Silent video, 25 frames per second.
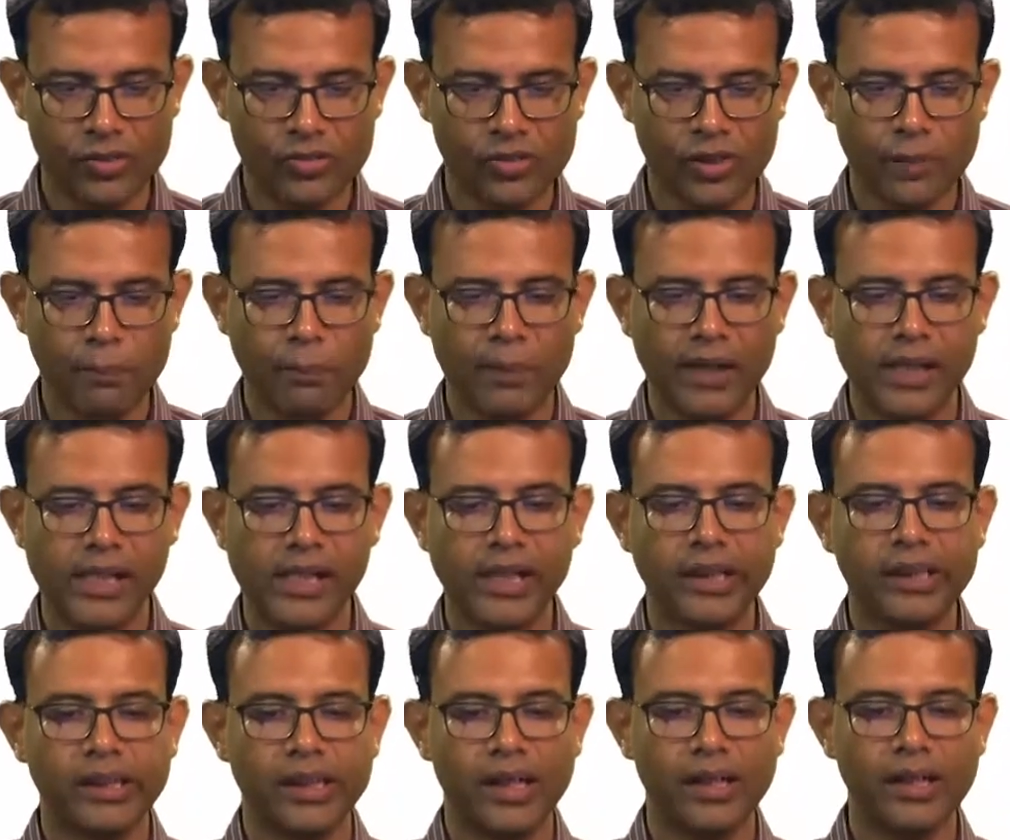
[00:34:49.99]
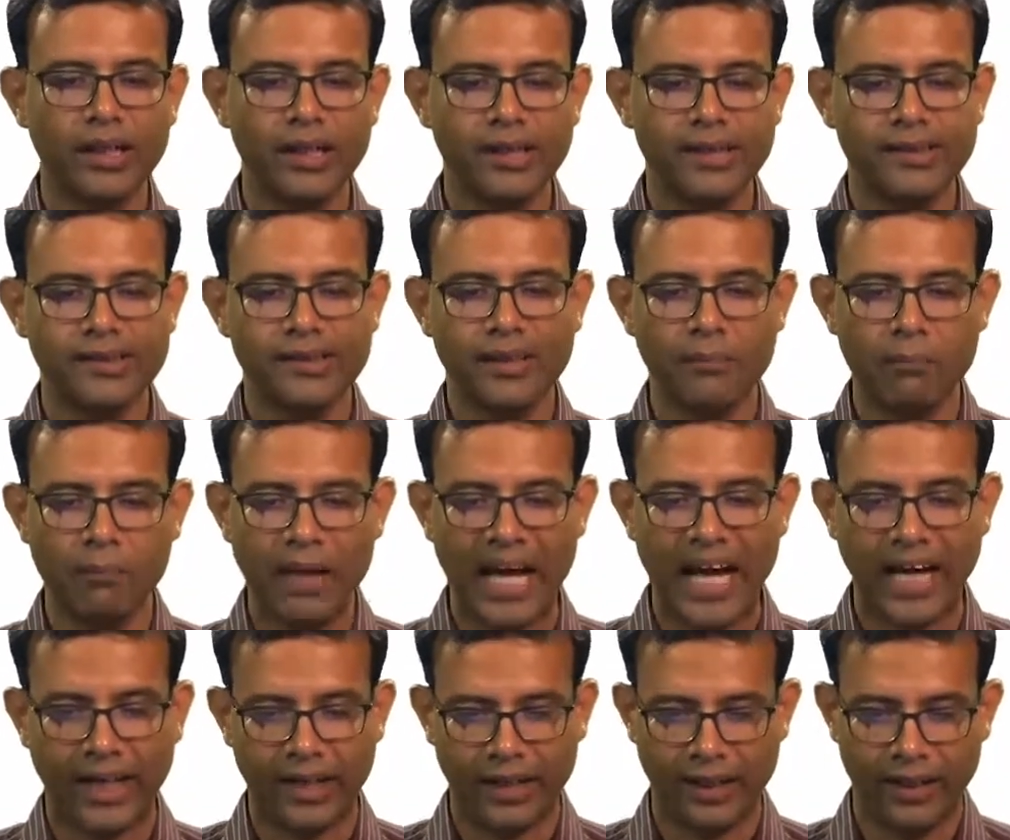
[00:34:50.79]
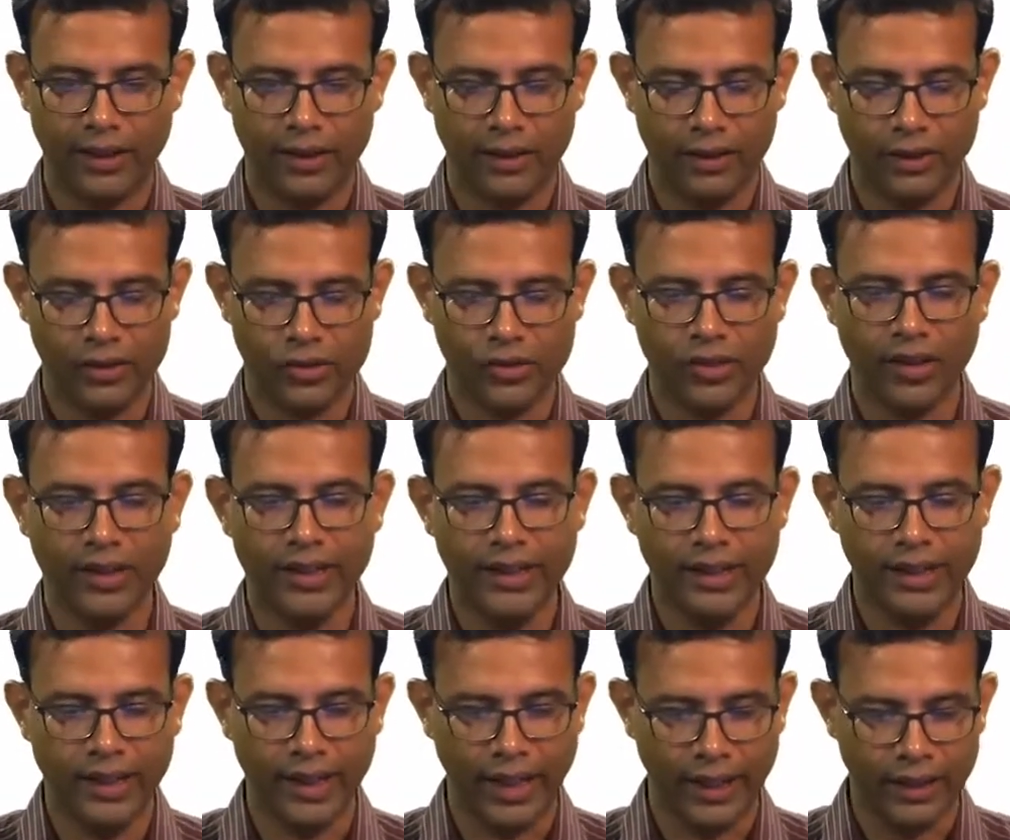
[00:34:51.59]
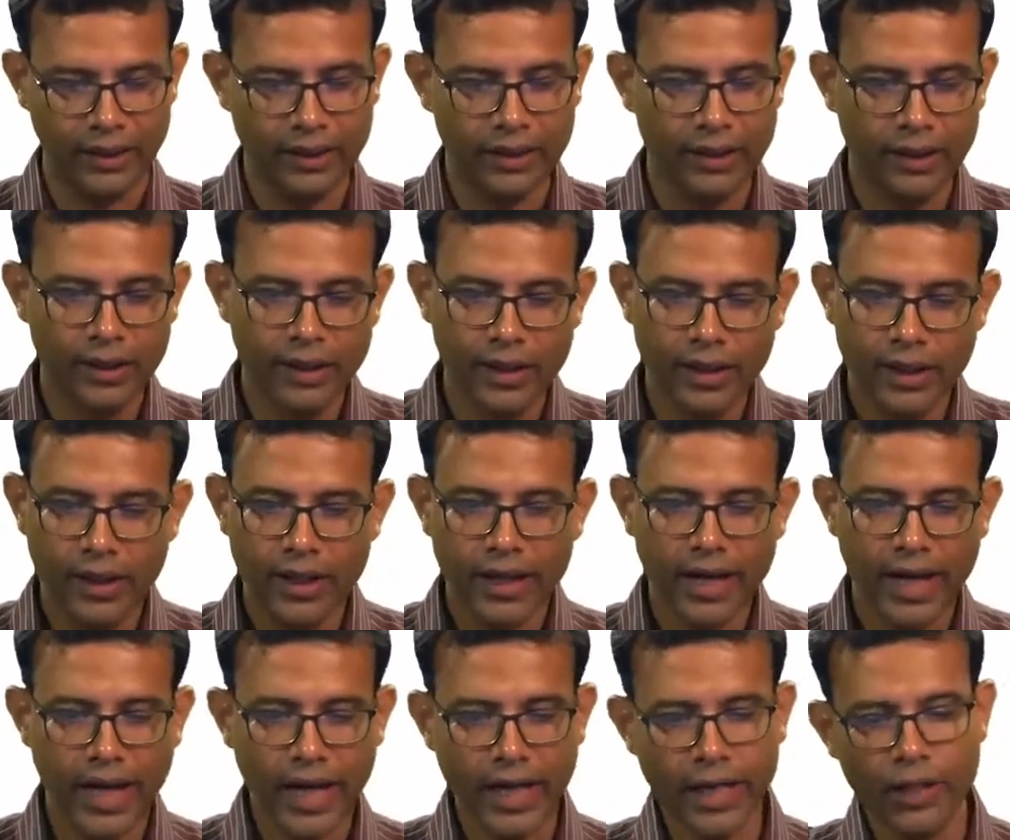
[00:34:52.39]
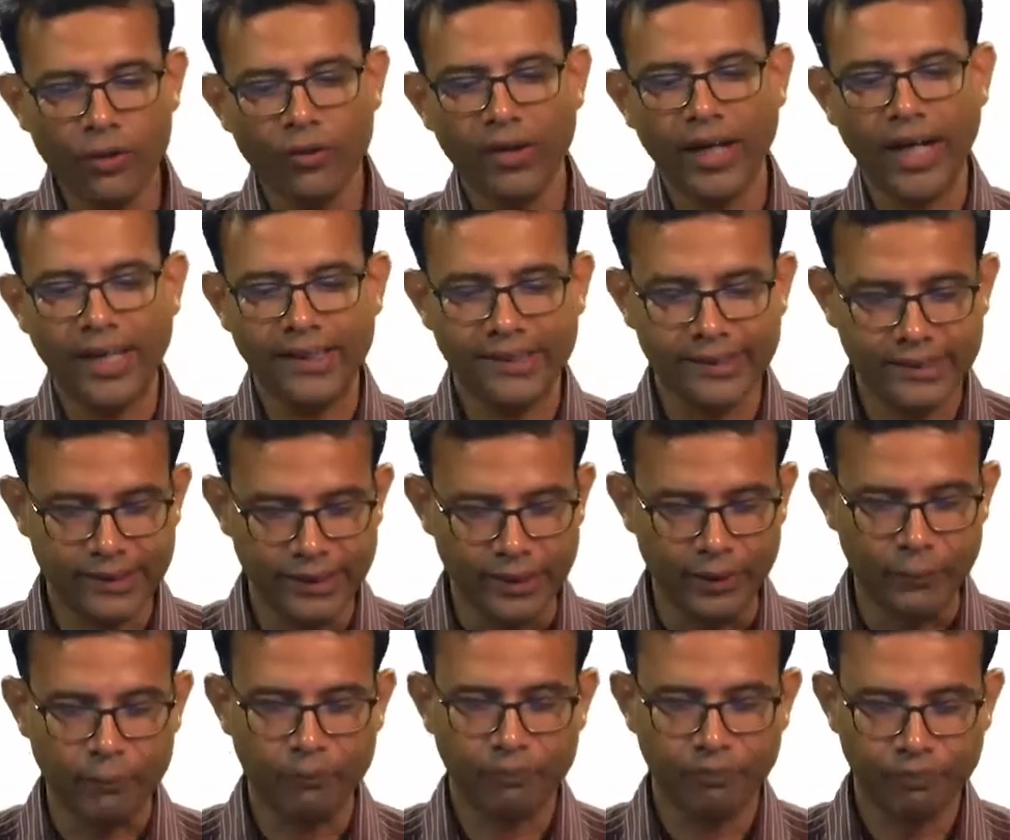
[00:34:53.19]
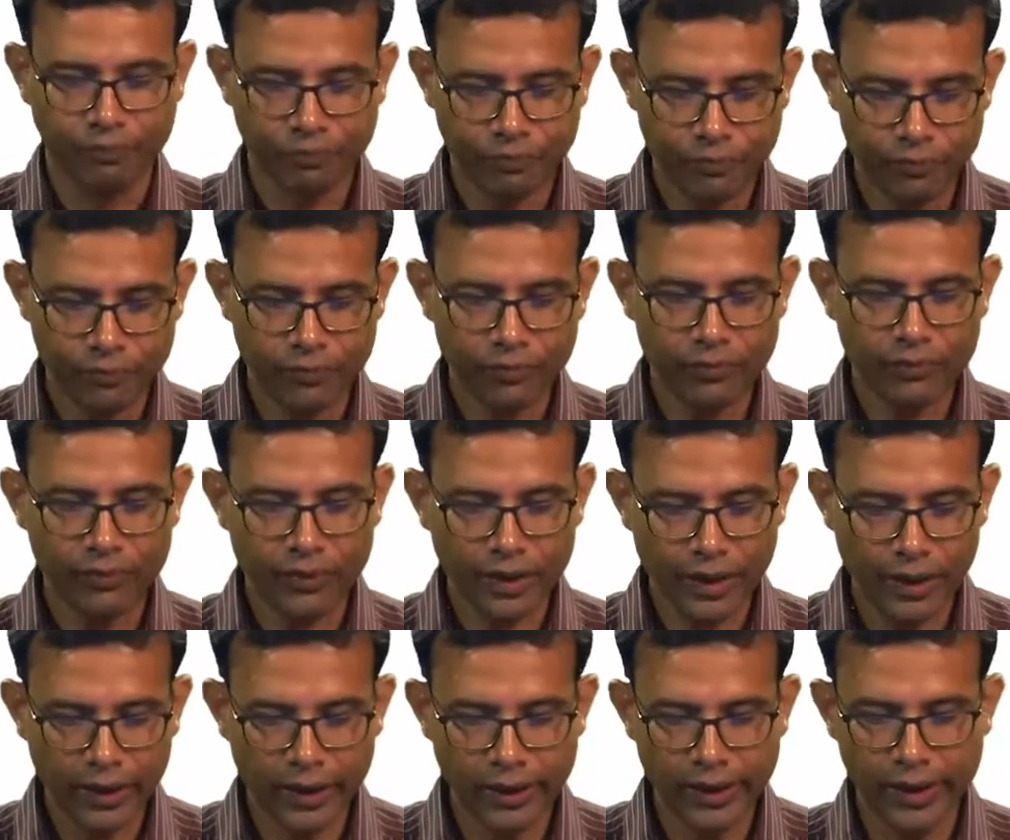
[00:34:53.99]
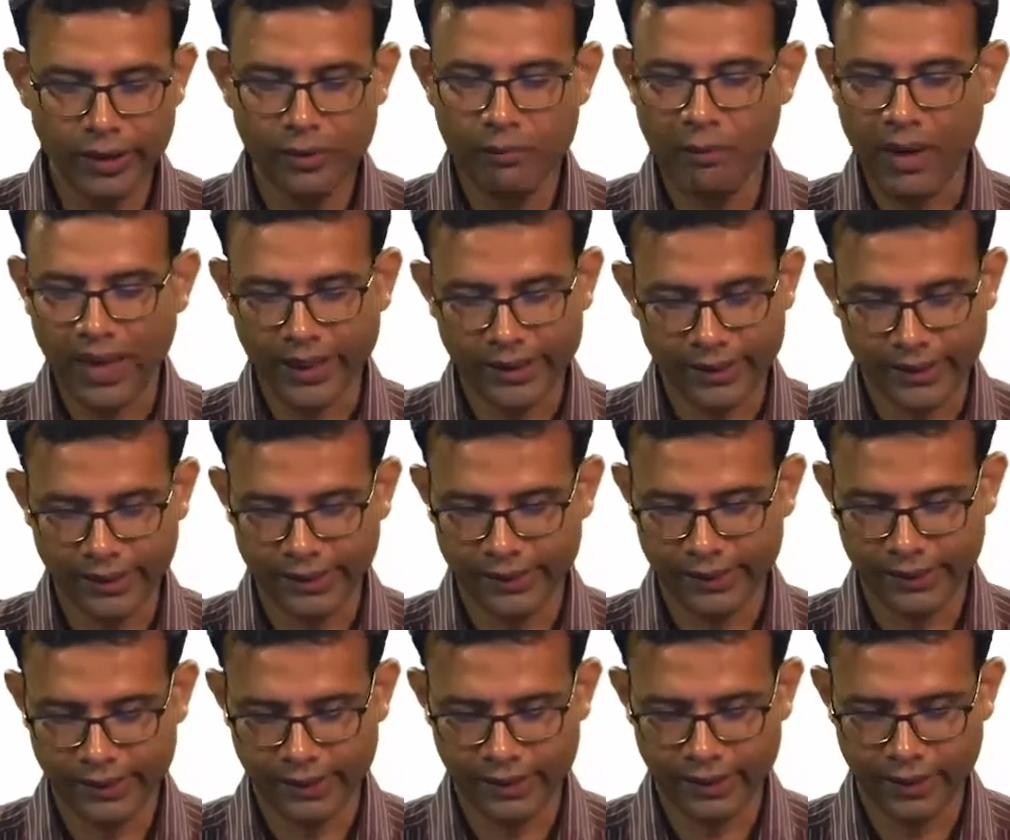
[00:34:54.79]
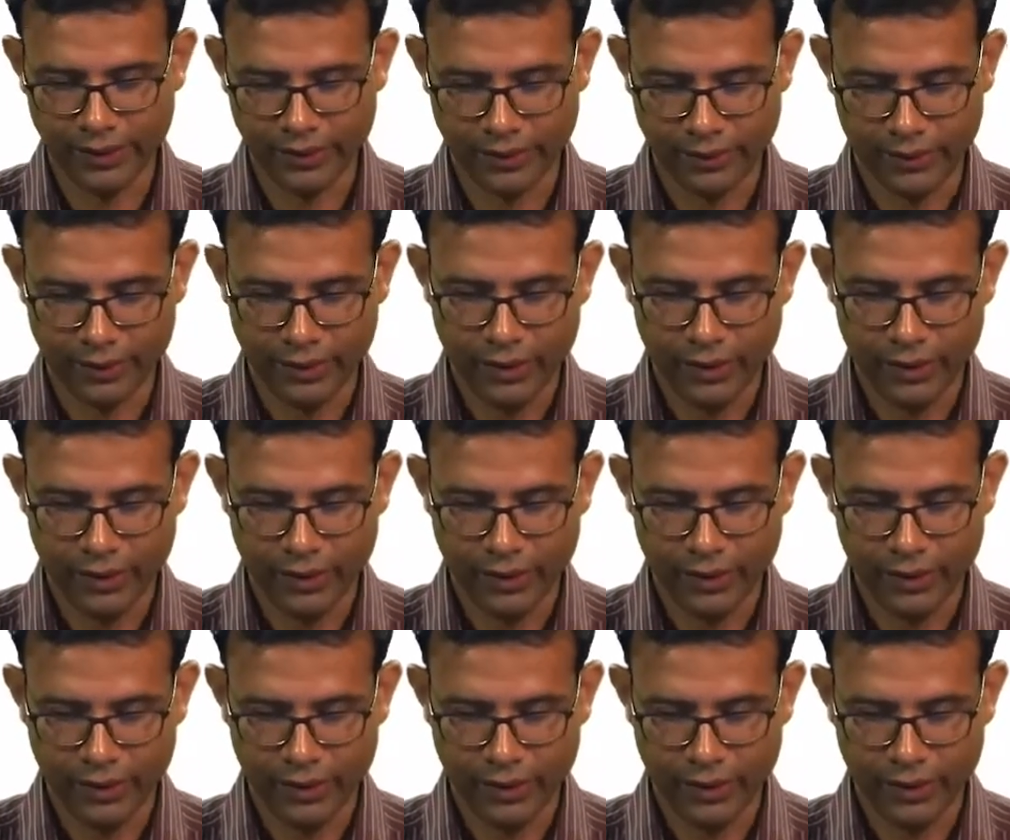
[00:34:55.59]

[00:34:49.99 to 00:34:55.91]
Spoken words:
So, the prediction is the black solid line, and you can see it matches the